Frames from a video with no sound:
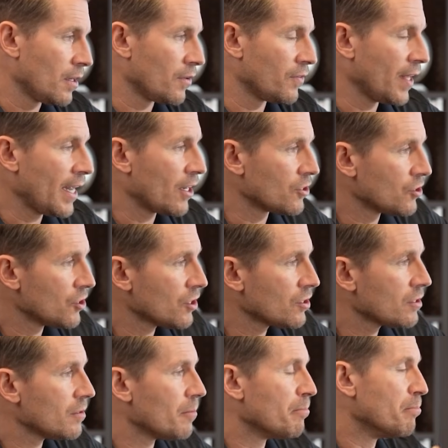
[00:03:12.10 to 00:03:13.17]
they are
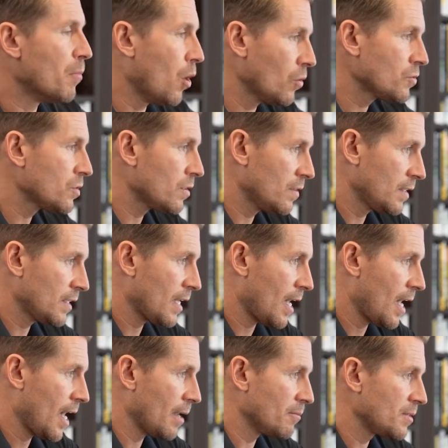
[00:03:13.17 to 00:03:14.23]
just most of the
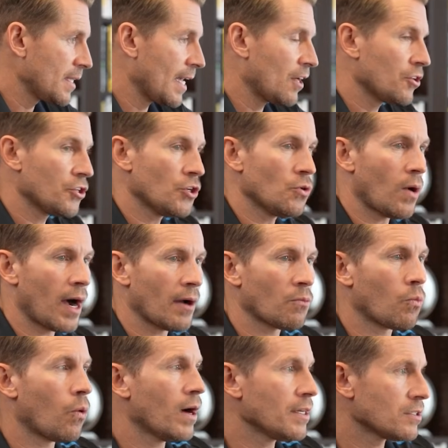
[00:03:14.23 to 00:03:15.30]
time telling you, I
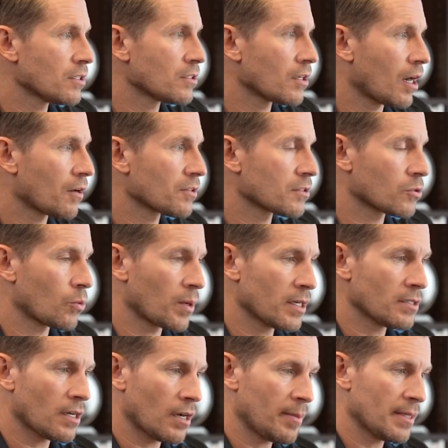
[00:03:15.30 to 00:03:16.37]
want to talk. So, we're
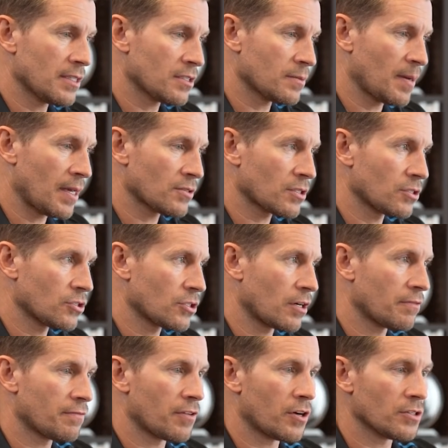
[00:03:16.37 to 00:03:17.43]
going to talk about the spouse
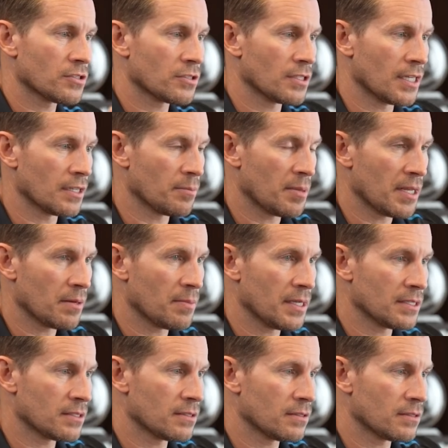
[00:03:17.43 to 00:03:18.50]
concern first, then the
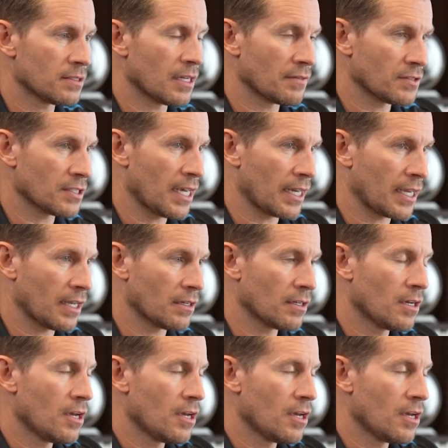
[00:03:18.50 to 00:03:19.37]
B2B stuff second.